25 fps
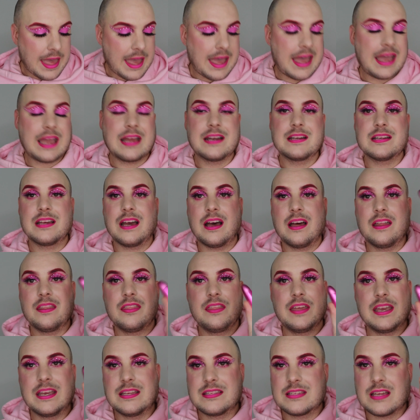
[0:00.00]
And
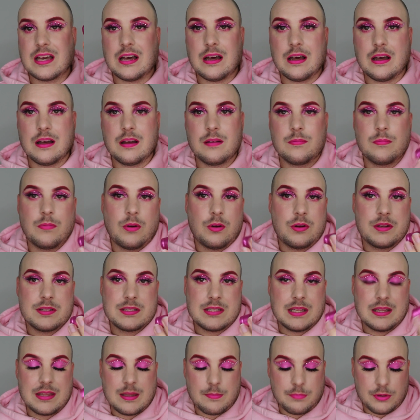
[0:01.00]
these are,
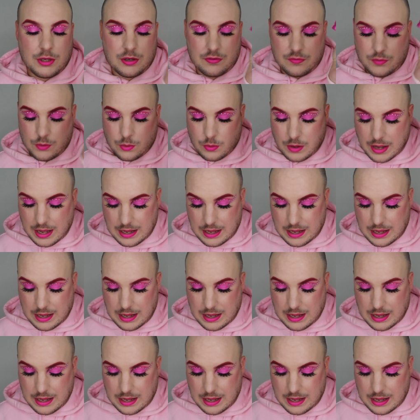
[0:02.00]
honestly, they're beautiful.